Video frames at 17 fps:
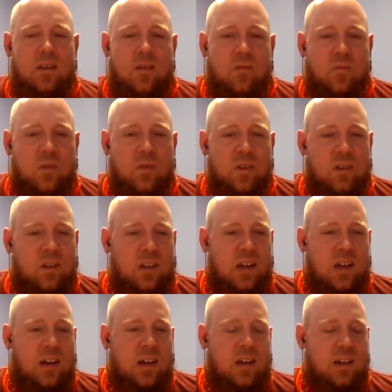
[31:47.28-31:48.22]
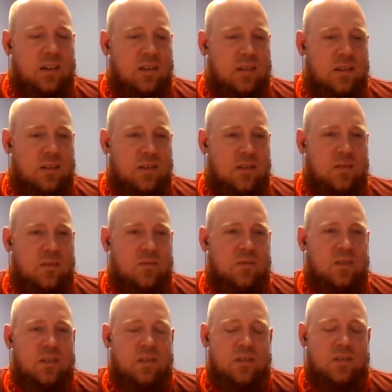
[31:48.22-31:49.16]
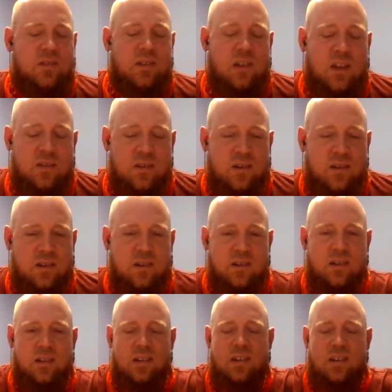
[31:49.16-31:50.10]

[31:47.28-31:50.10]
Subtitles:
We'll we'll do another